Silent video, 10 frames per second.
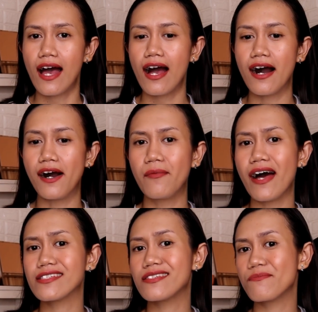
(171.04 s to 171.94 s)
uh,
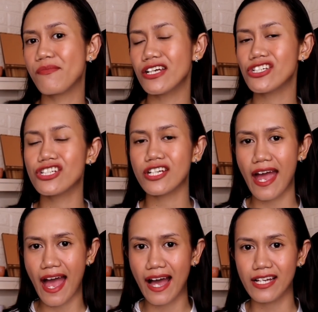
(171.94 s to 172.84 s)
as much
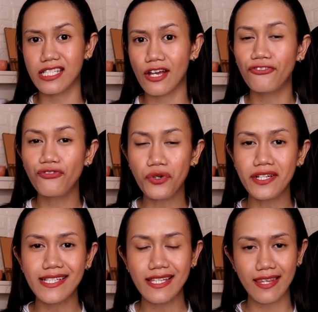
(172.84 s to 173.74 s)
as
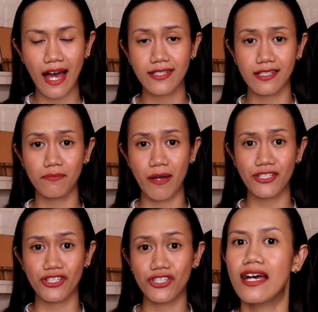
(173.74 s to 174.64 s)
14,000
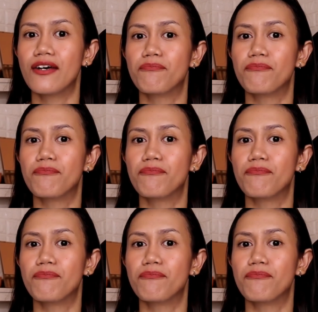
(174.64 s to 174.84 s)
pesos.